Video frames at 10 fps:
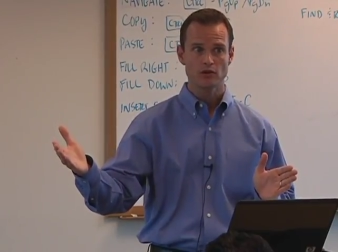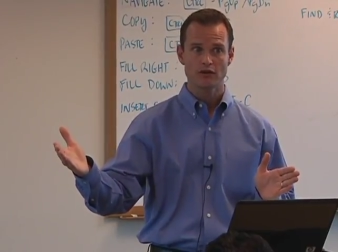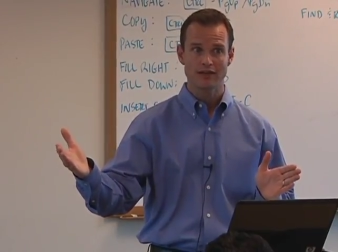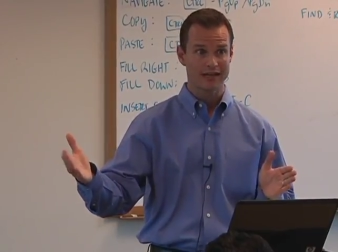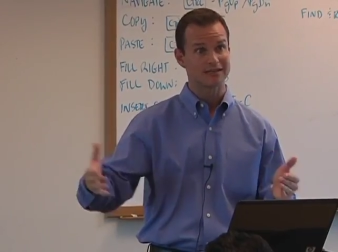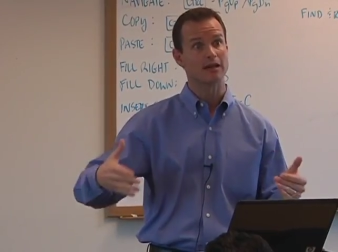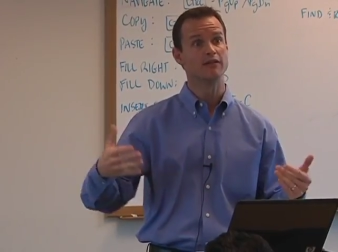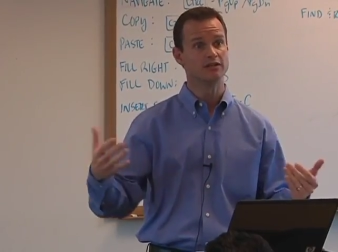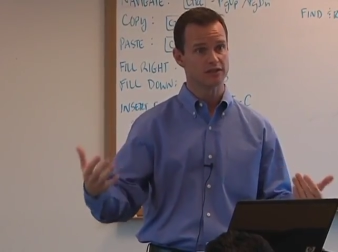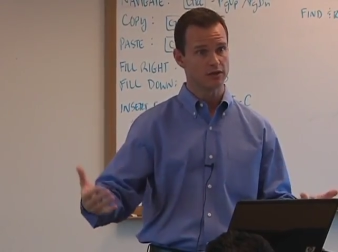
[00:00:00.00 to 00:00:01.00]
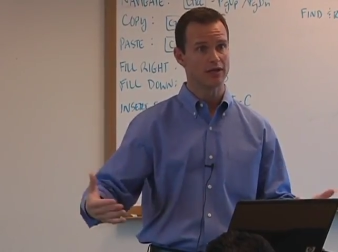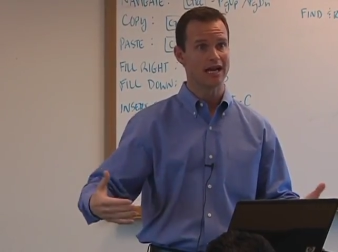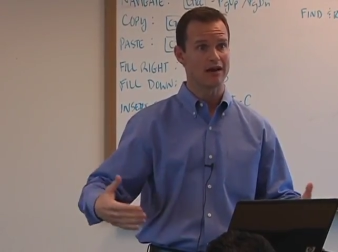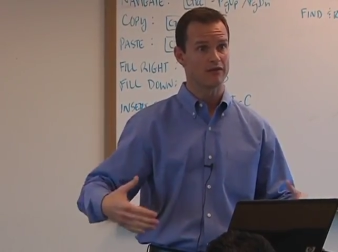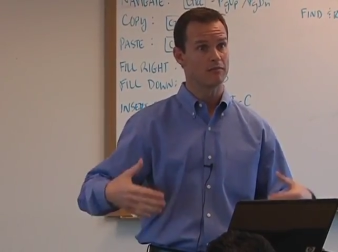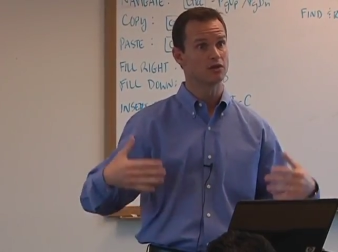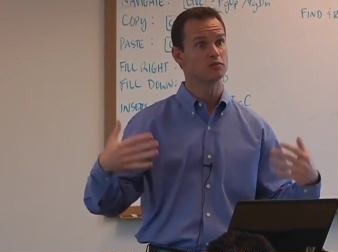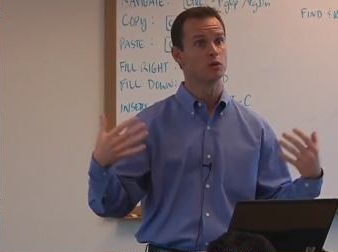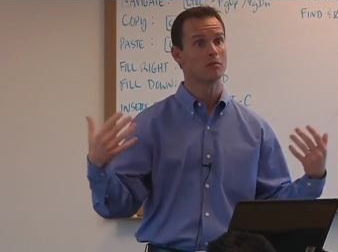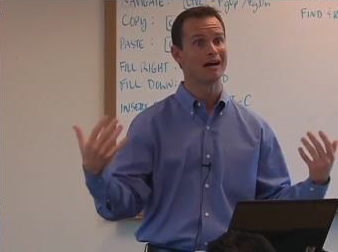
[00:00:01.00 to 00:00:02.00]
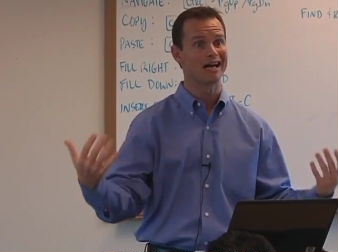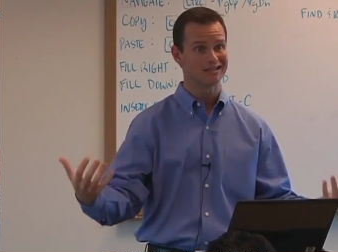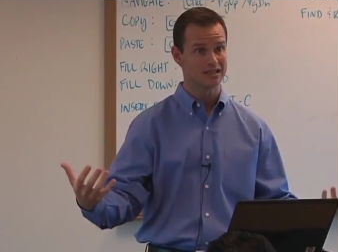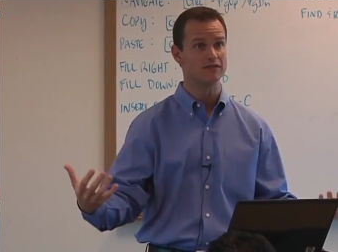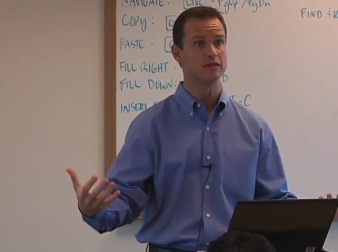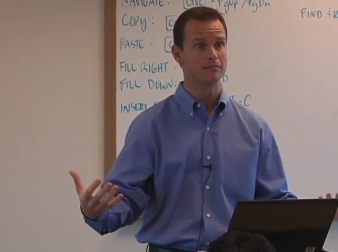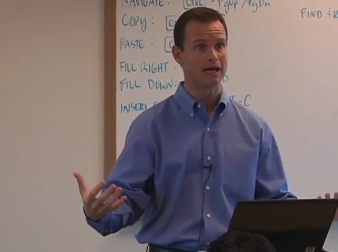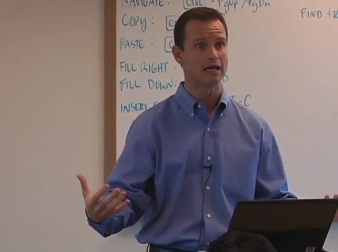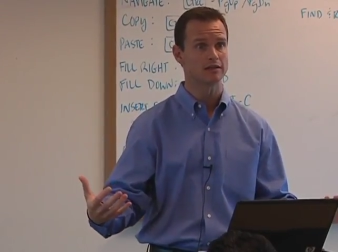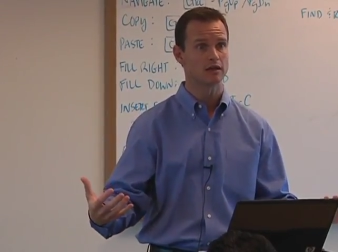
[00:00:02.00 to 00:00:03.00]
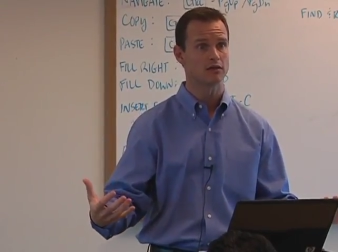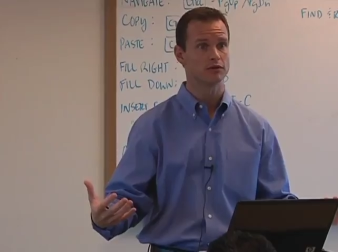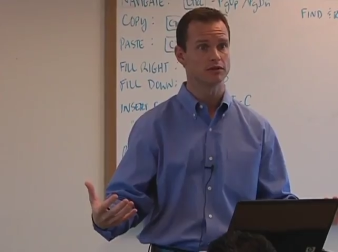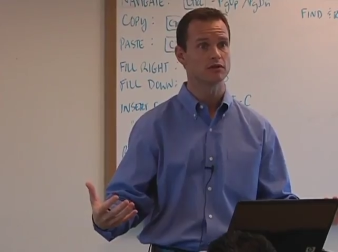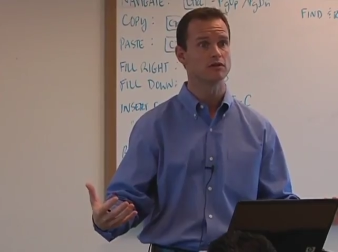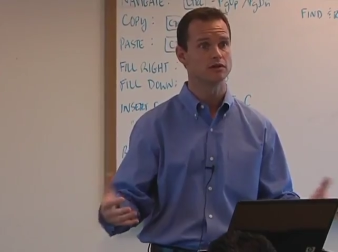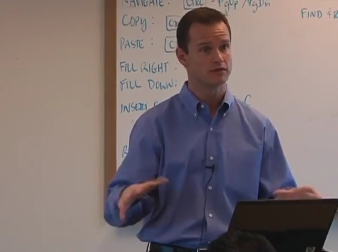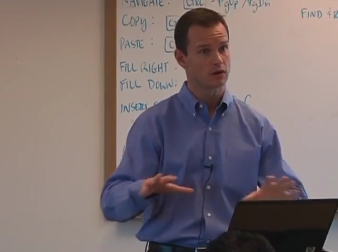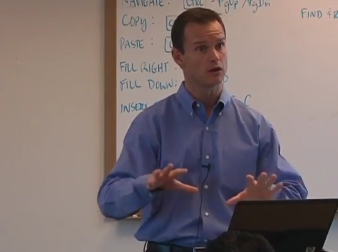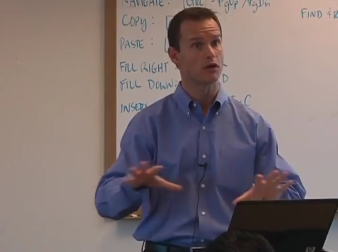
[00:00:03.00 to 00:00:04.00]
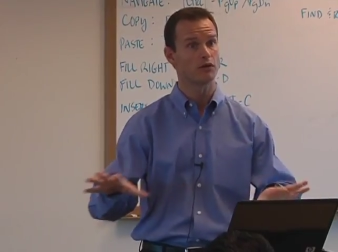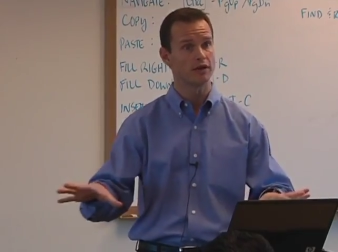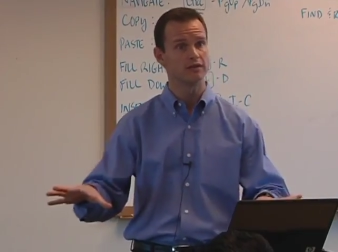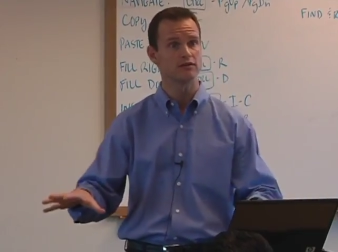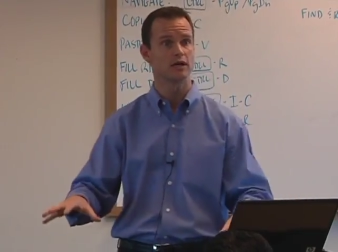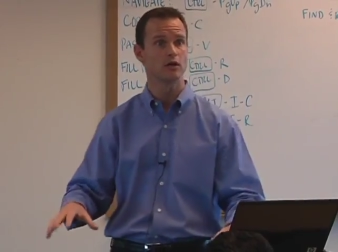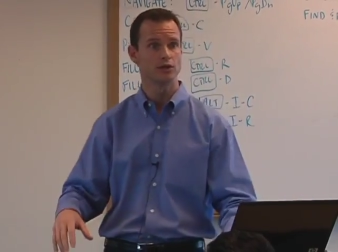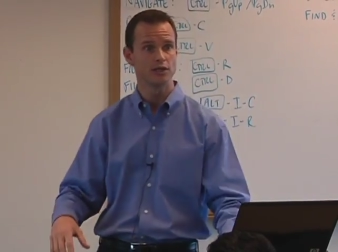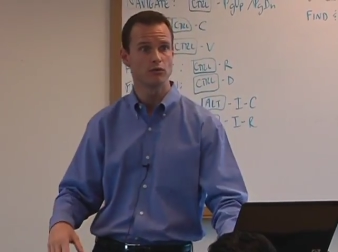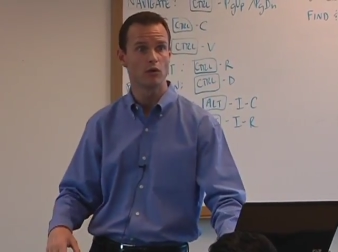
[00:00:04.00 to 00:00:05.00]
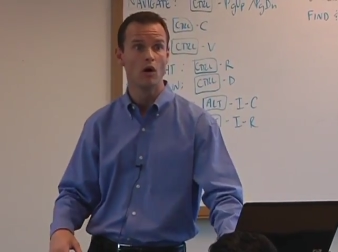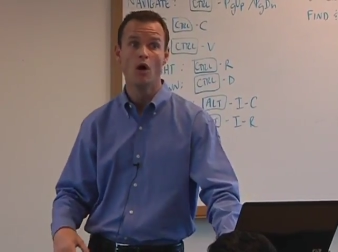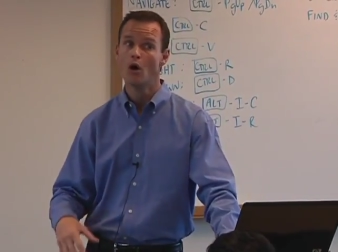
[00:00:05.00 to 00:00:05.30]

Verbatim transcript: Right? And that's obviously going to have a much more positive impact on our returns if all other things are held equal.